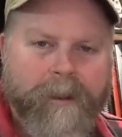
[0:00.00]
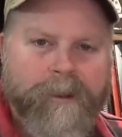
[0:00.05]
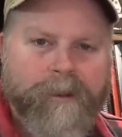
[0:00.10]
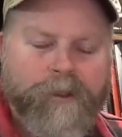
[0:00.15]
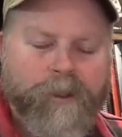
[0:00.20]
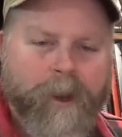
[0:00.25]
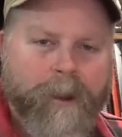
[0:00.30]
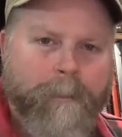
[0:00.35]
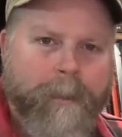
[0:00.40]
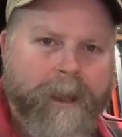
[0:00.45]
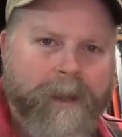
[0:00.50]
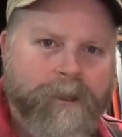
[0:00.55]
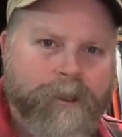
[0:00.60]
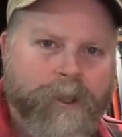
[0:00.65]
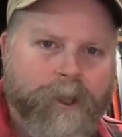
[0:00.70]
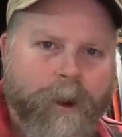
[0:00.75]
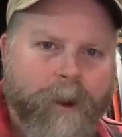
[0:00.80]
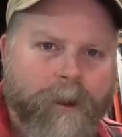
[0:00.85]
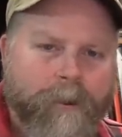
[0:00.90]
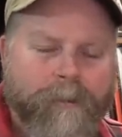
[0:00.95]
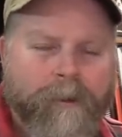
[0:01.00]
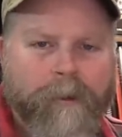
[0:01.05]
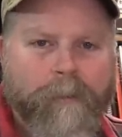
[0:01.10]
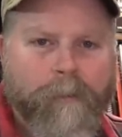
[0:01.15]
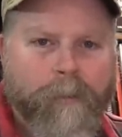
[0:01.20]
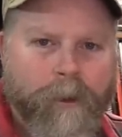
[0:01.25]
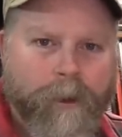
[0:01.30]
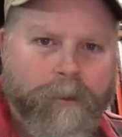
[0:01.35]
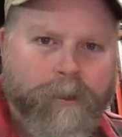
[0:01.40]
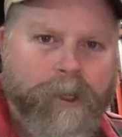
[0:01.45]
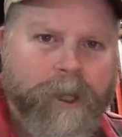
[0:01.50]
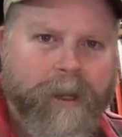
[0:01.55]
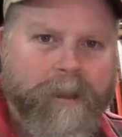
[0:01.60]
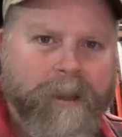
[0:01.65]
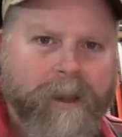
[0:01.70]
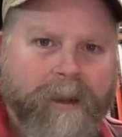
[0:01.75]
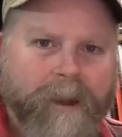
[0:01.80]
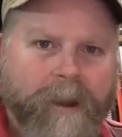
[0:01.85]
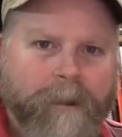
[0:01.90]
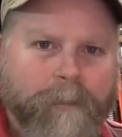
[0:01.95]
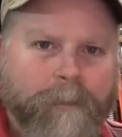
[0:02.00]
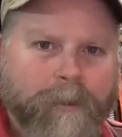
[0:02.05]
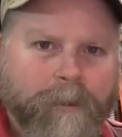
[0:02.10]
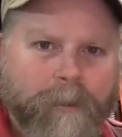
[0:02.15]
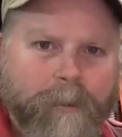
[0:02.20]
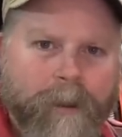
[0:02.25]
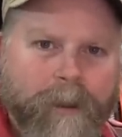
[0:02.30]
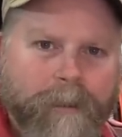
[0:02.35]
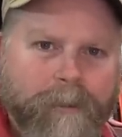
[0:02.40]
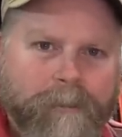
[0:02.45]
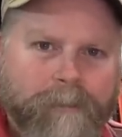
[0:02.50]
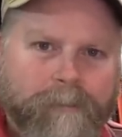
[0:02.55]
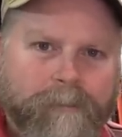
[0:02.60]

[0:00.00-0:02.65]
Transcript: So I made a chart. We'll go check that out real quick.